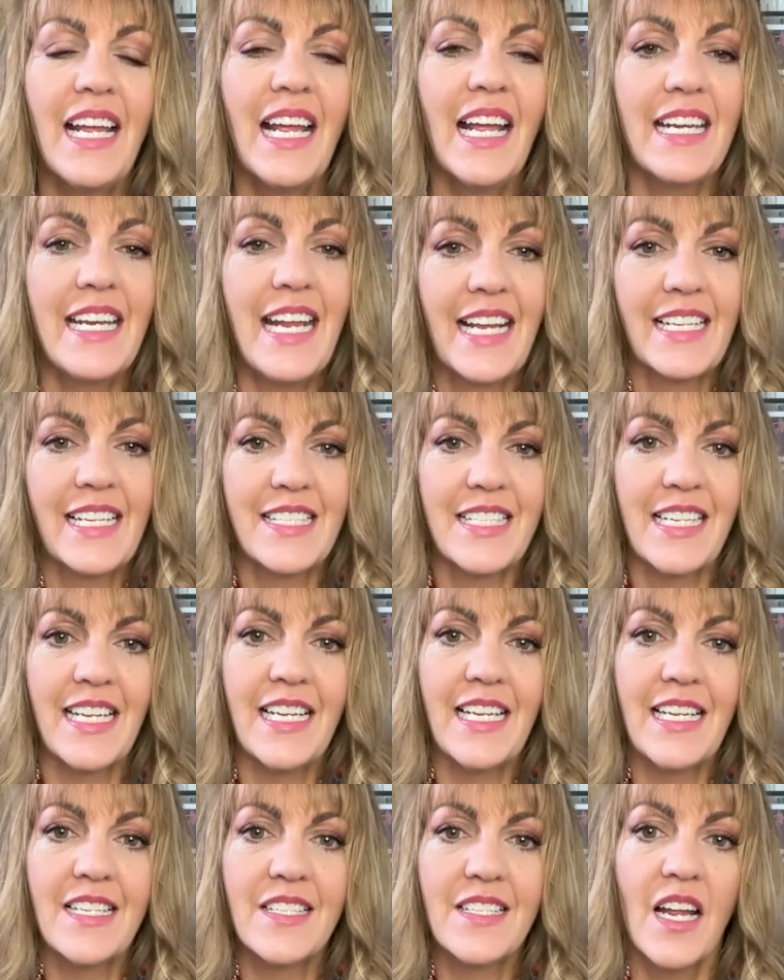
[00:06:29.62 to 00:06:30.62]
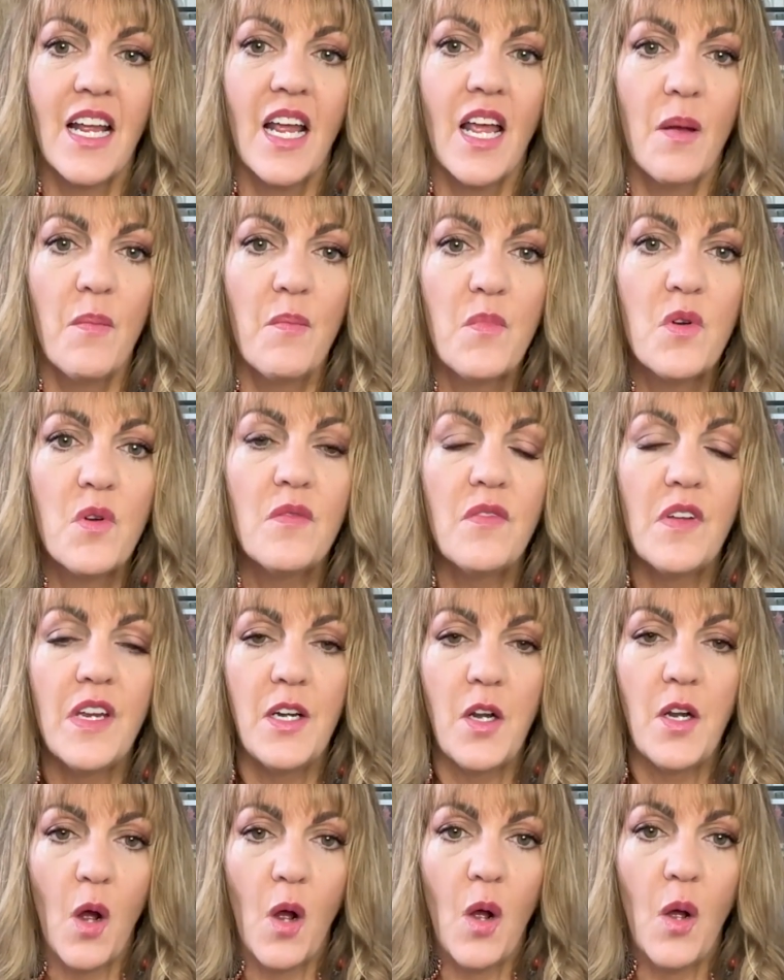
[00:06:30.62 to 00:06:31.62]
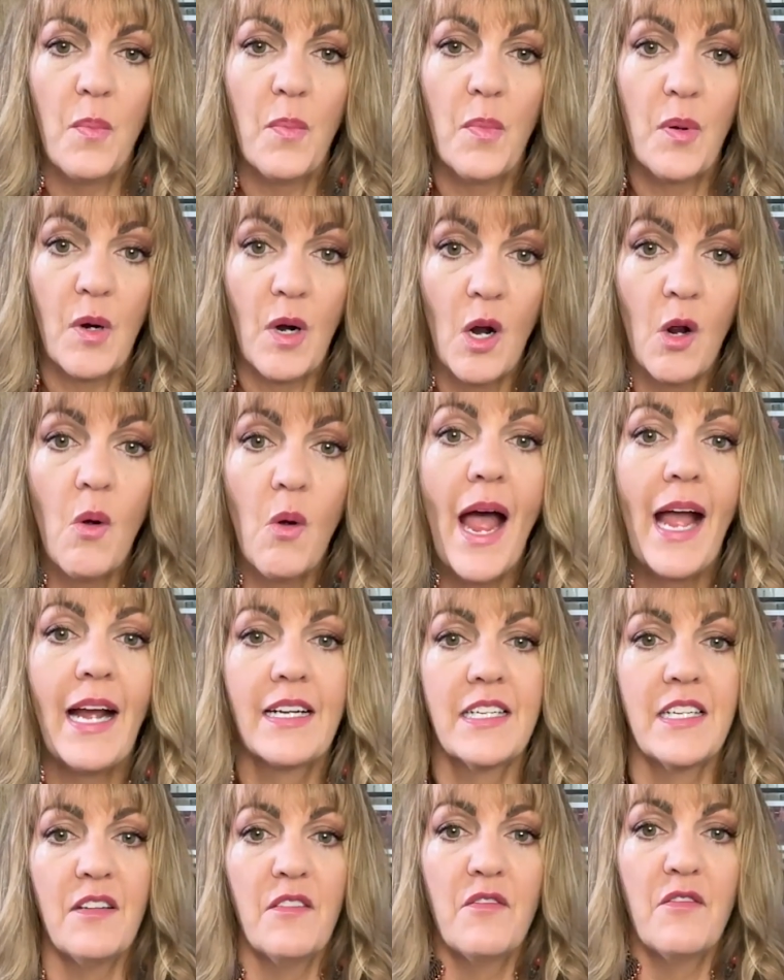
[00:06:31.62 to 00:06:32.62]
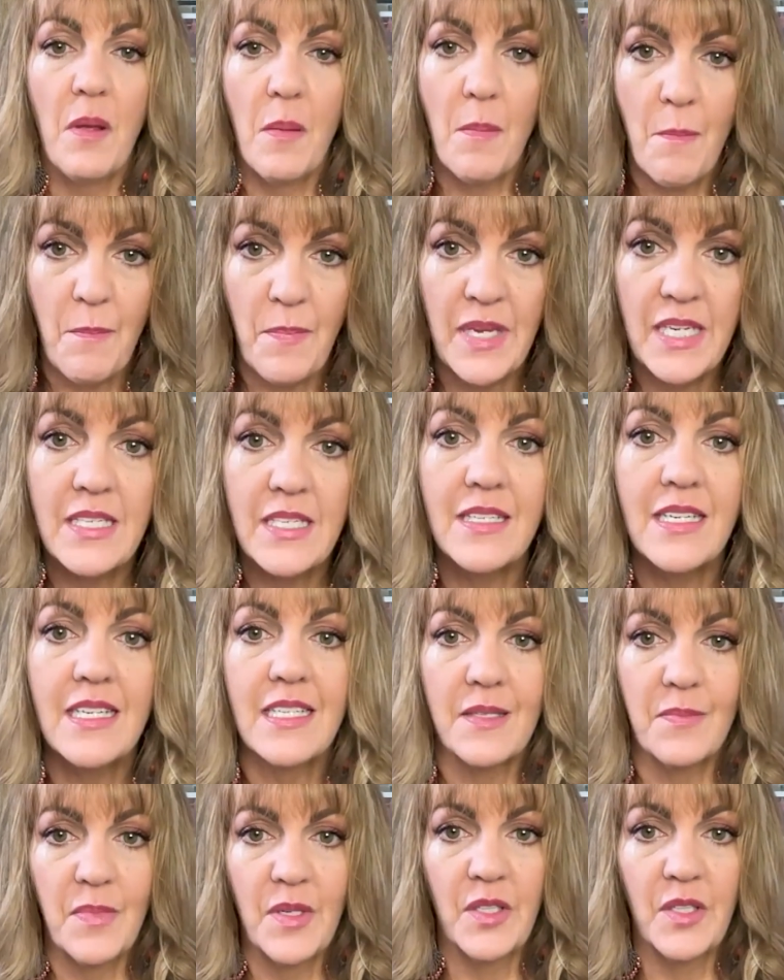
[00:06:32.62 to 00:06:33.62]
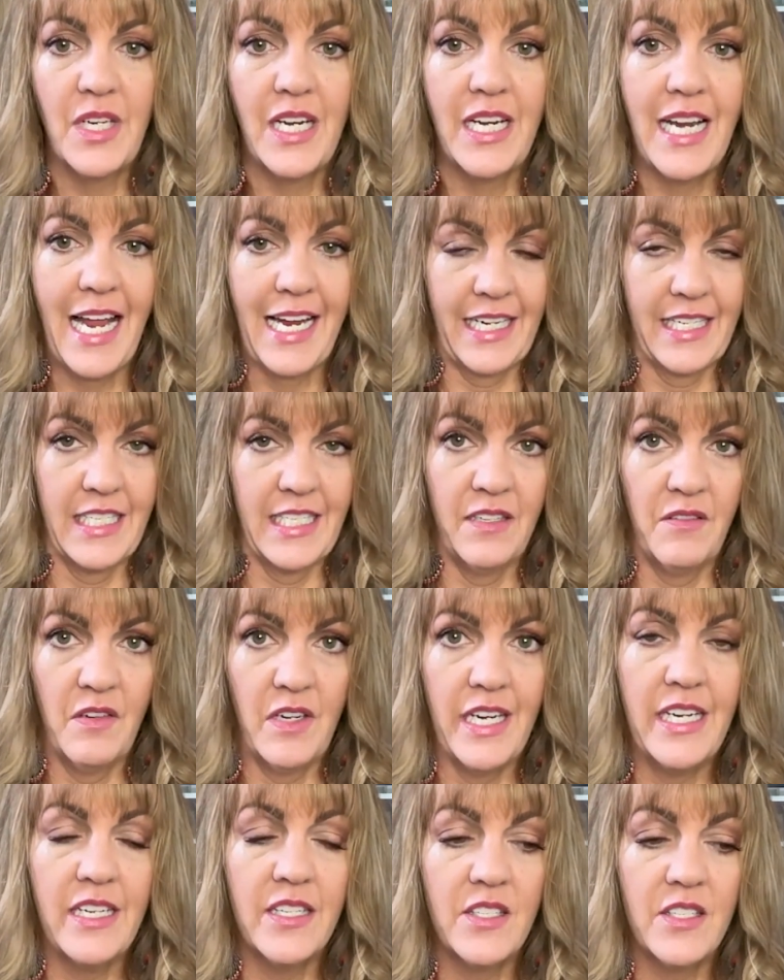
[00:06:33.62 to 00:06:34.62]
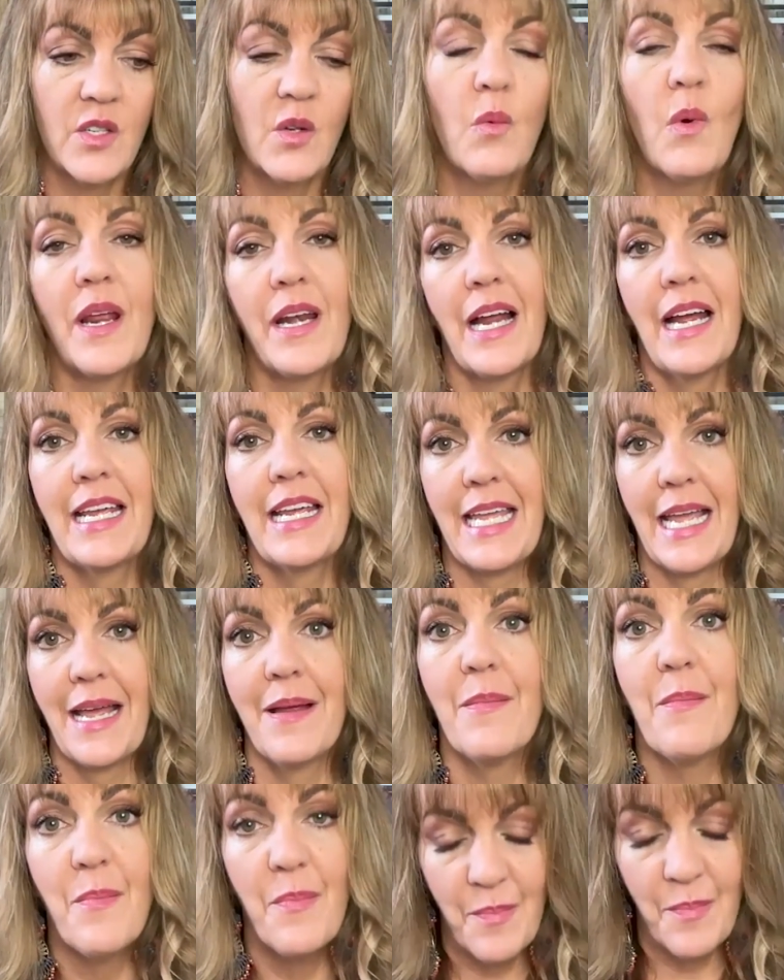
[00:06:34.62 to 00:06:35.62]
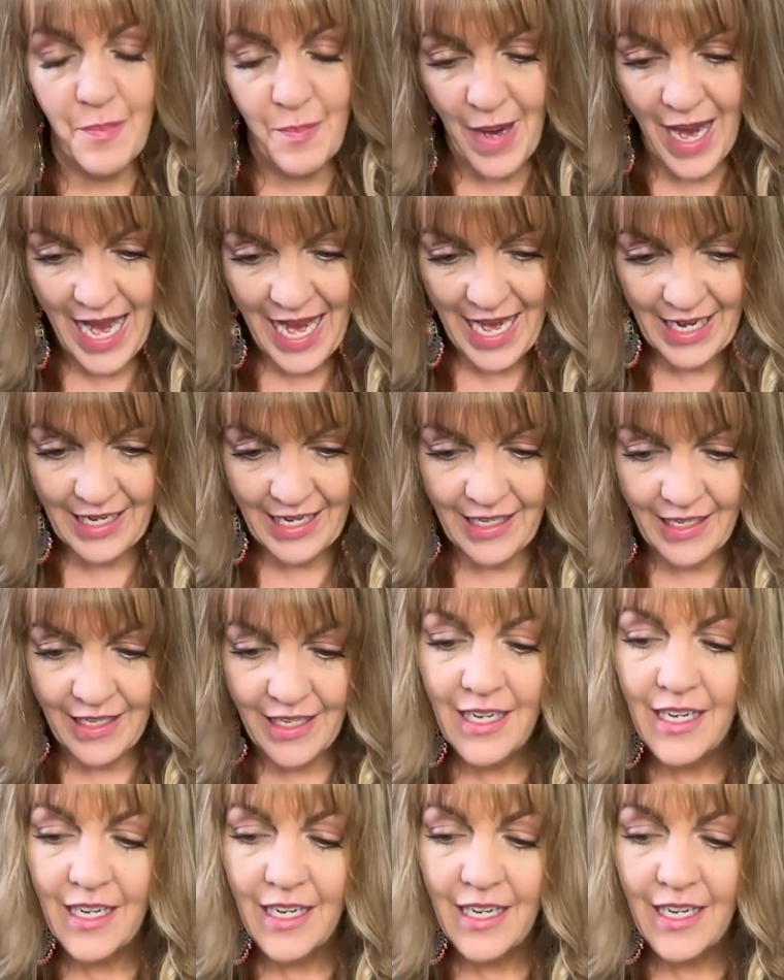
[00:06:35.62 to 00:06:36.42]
Next is moving all proactive business building activities to when I get back.